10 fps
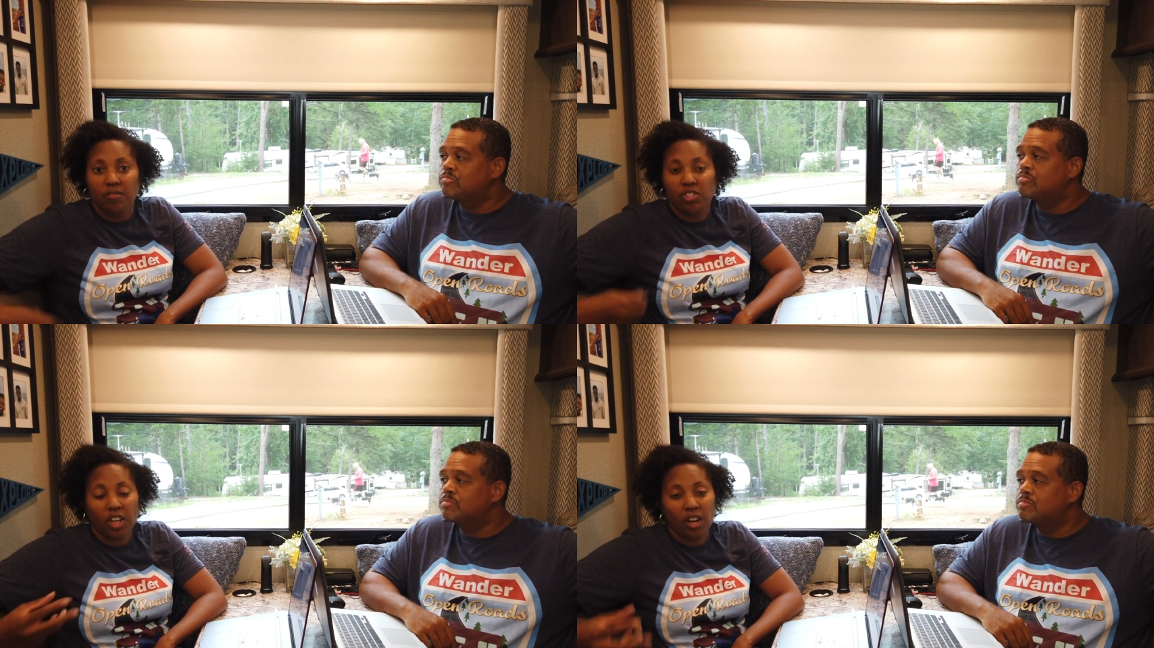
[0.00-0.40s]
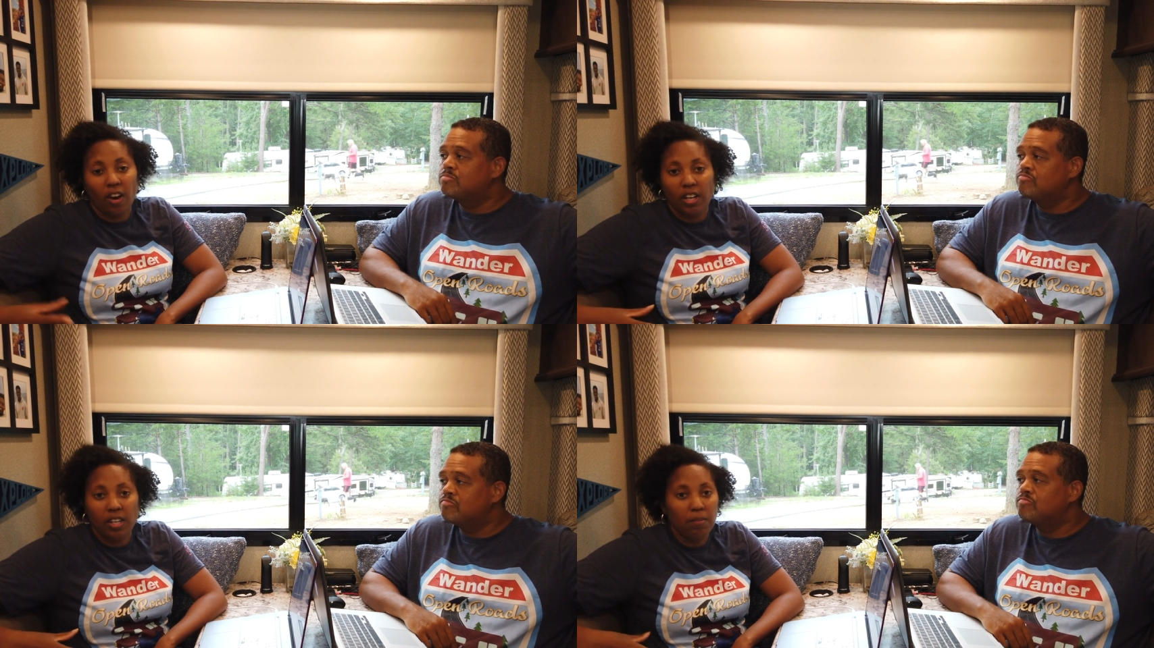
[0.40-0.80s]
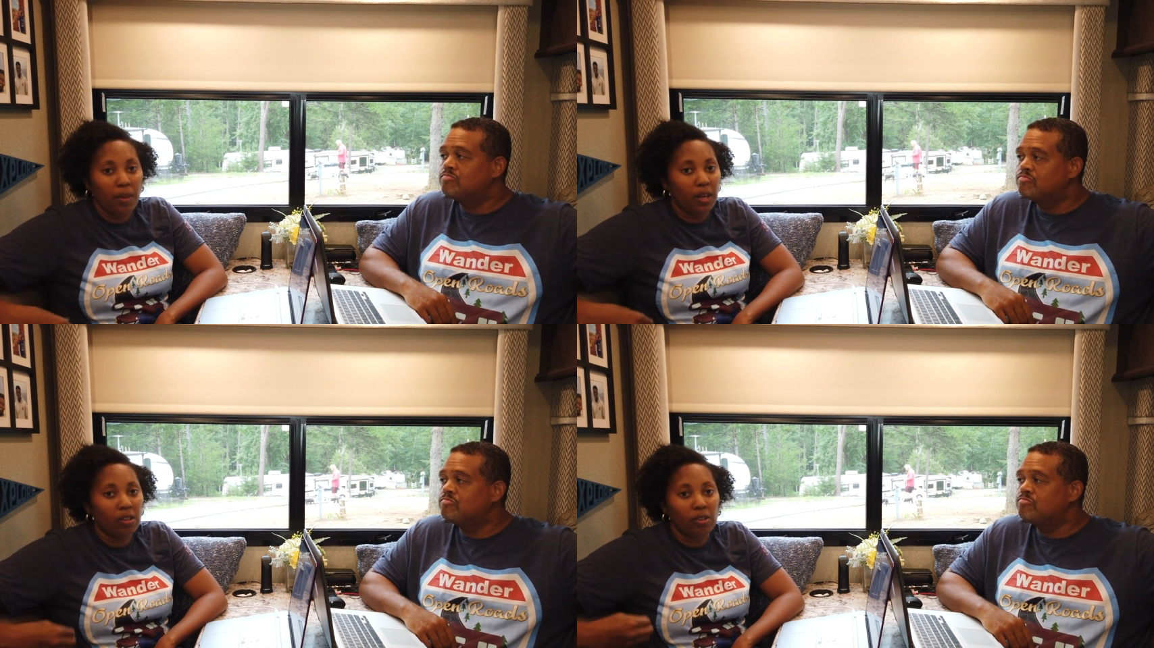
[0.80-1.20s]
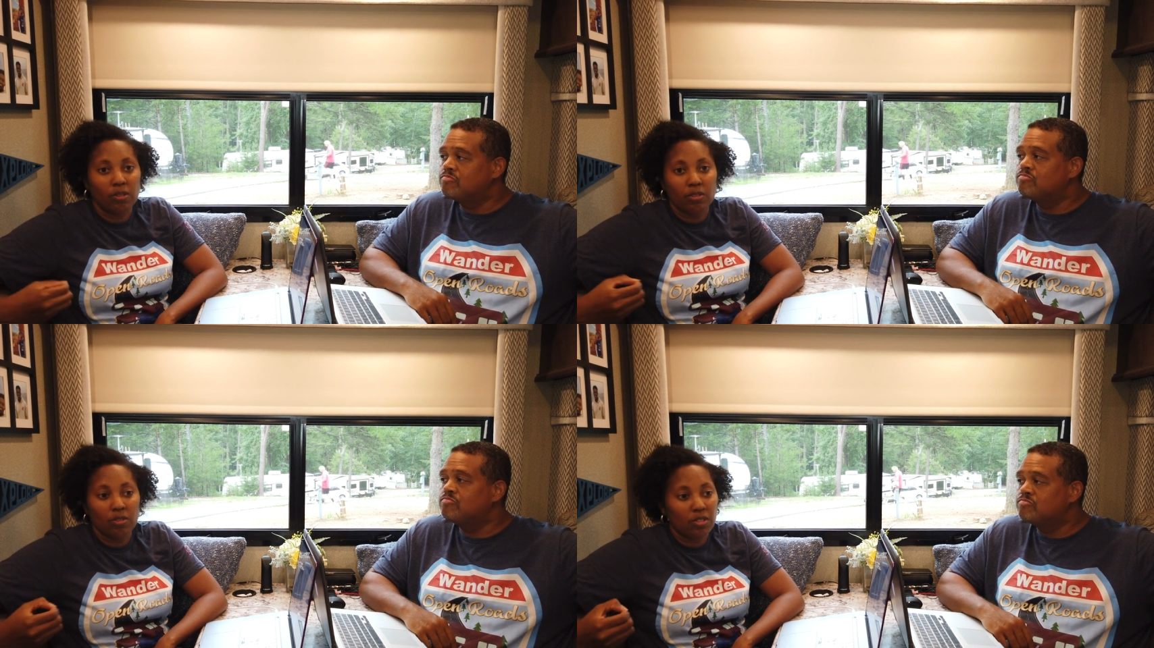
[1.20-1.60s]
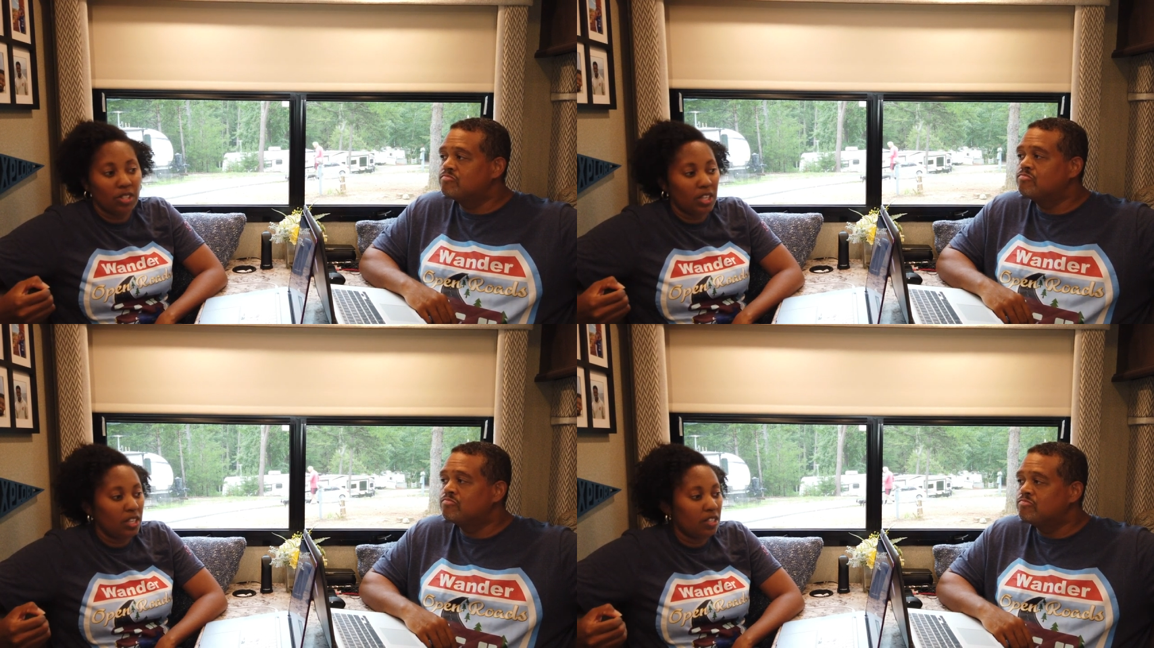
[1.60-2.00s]
Speaker 1: check our emails
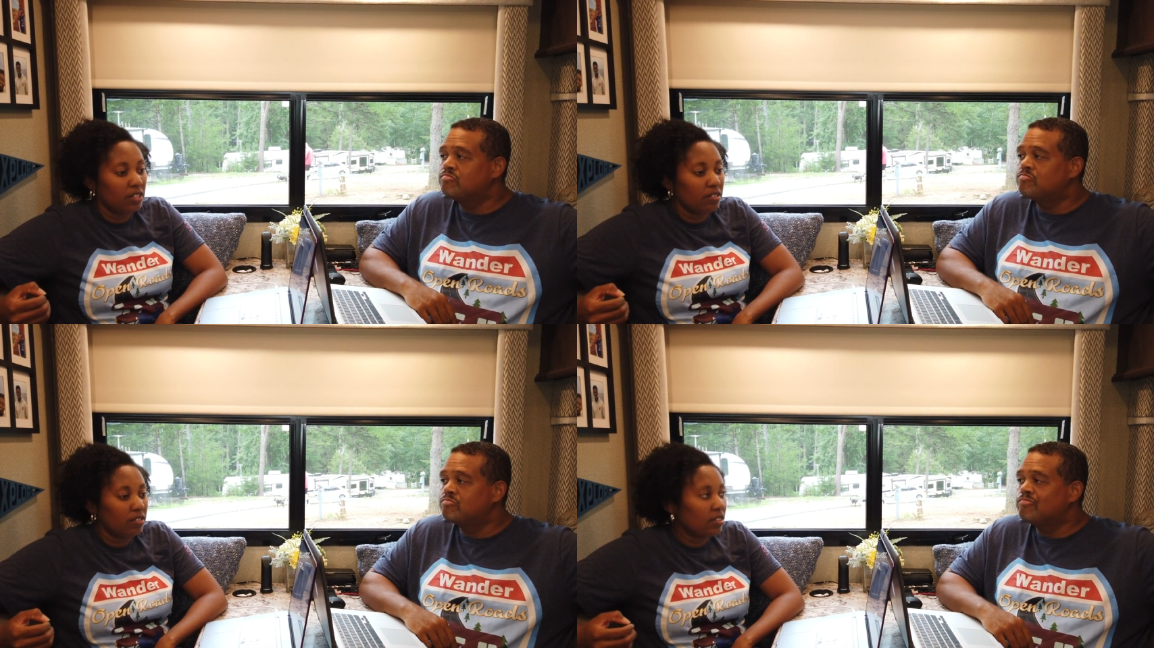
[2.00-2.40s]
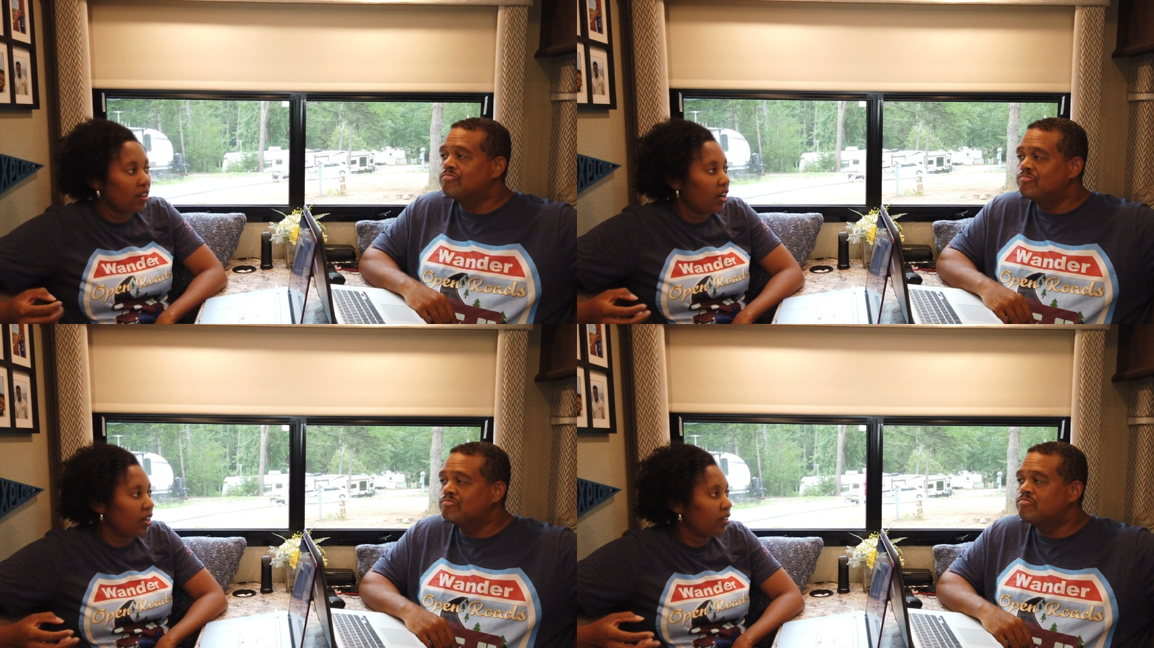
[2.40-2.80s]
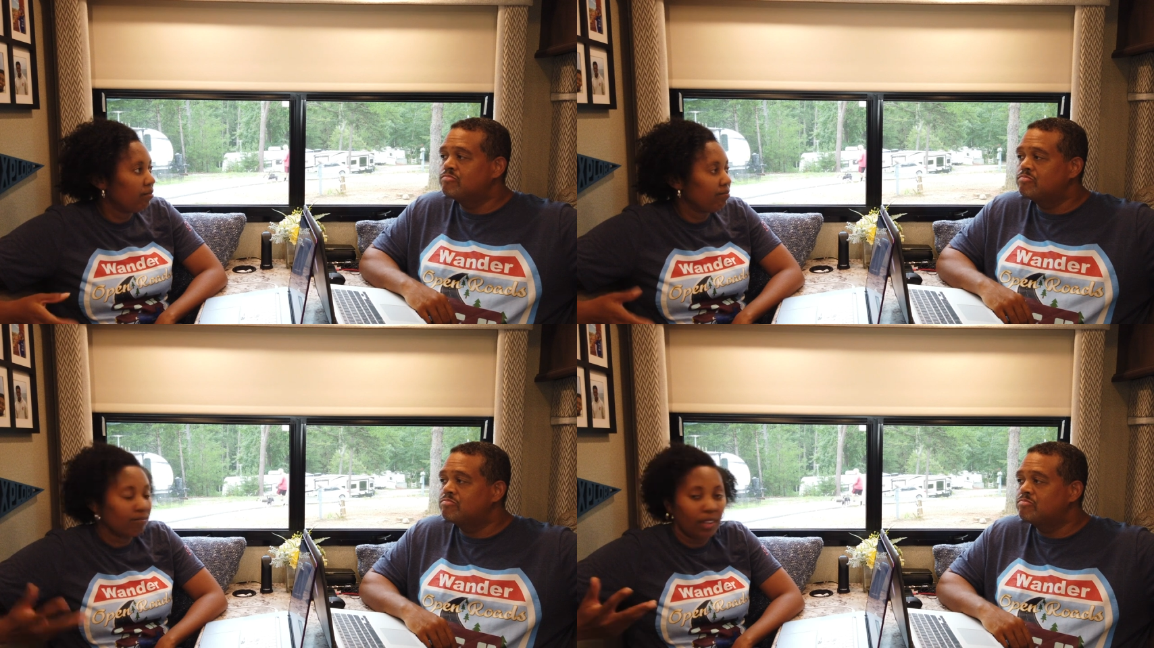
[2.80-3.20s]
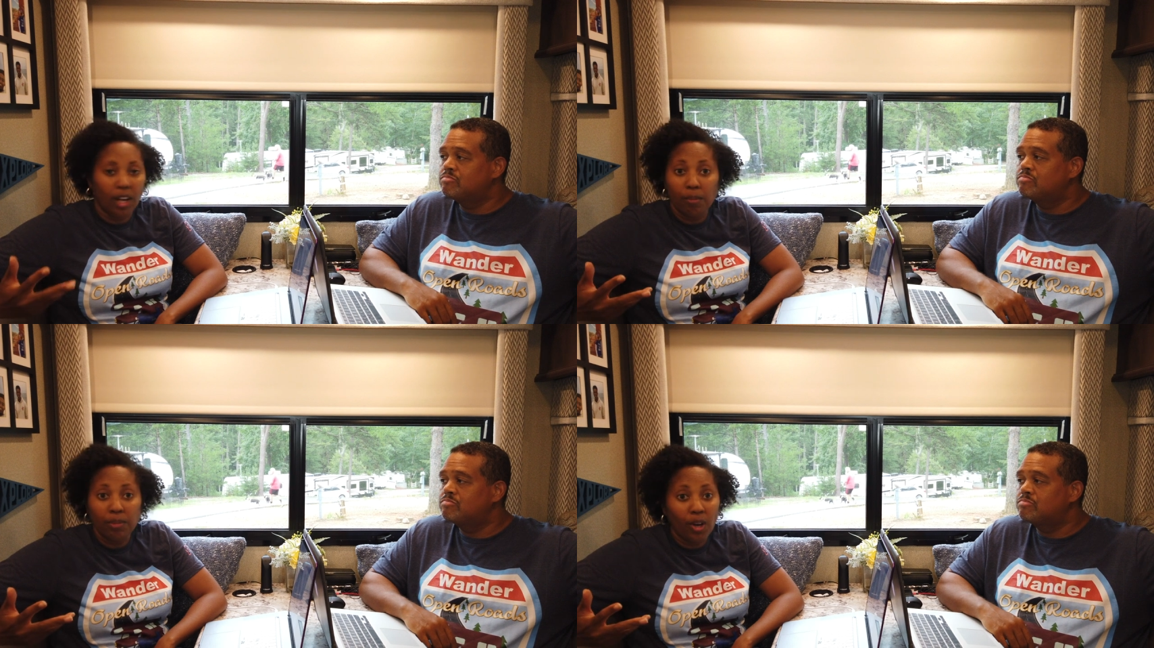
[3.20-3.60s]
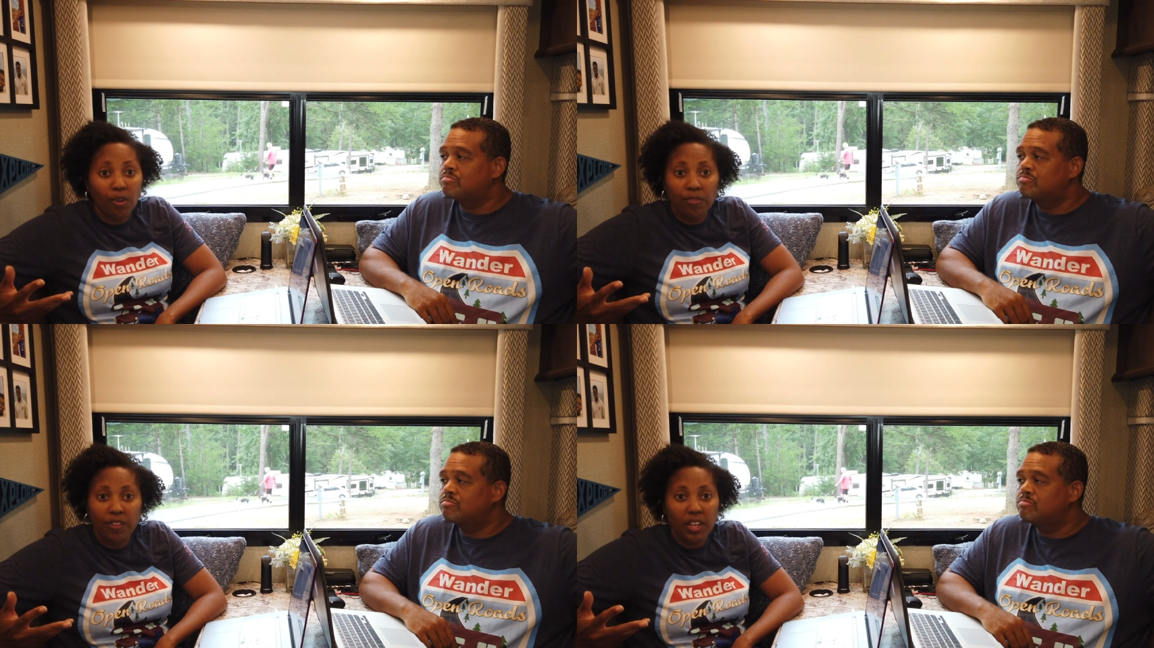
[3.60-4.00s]
and
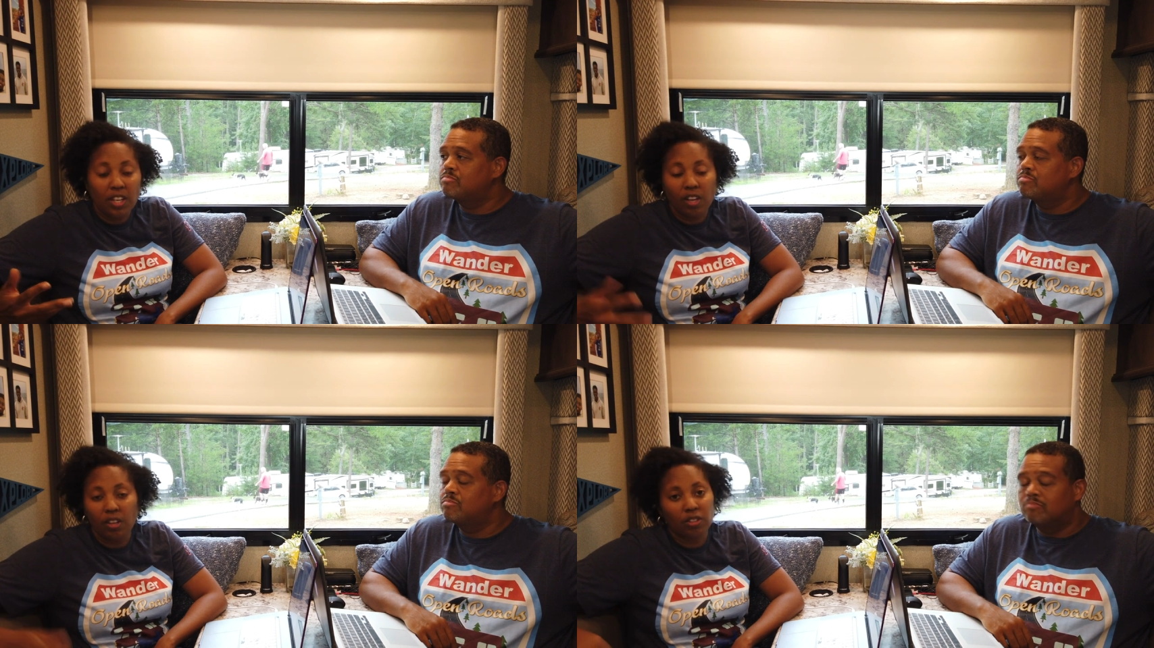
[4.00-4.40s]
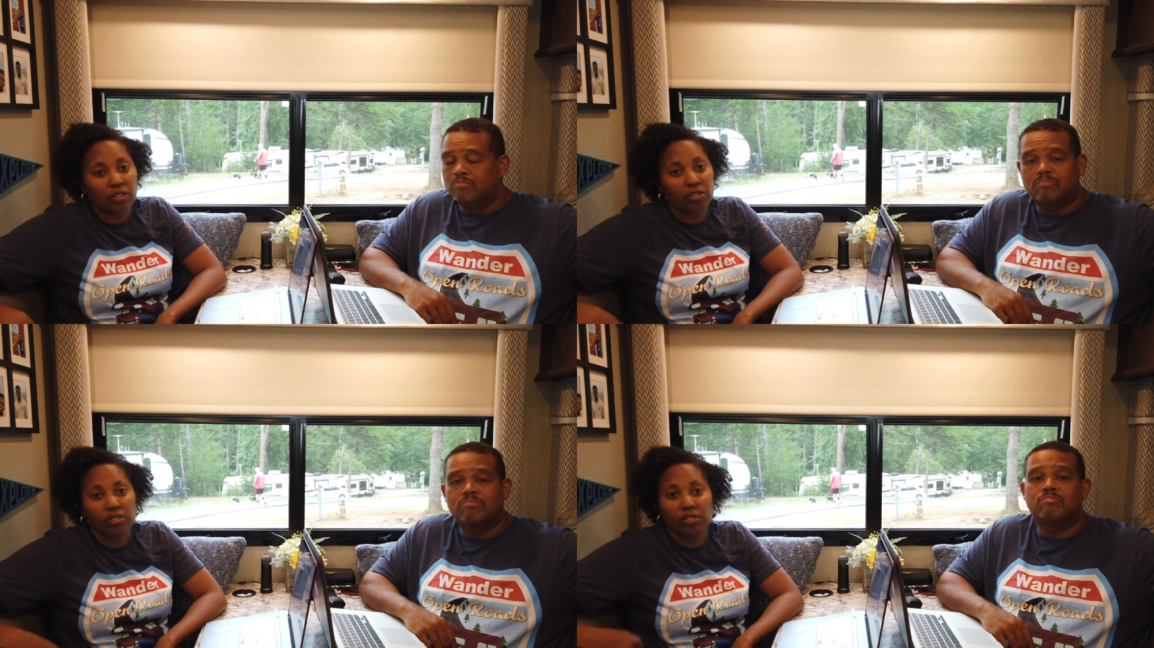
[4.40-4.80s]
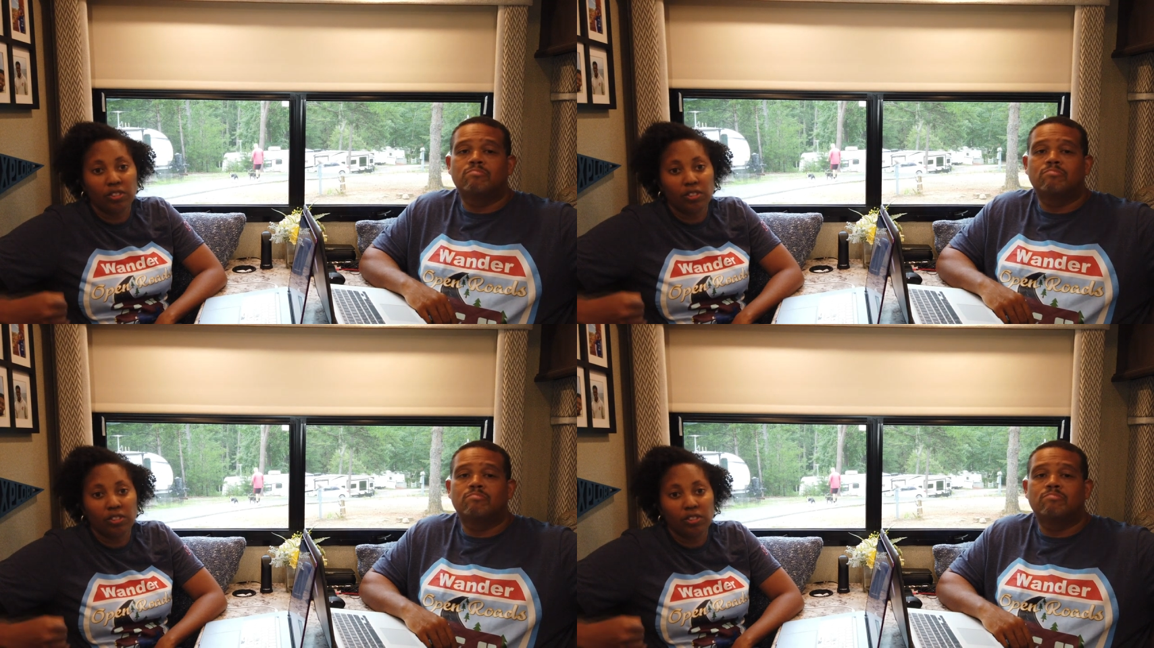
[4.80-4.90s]
upload videos.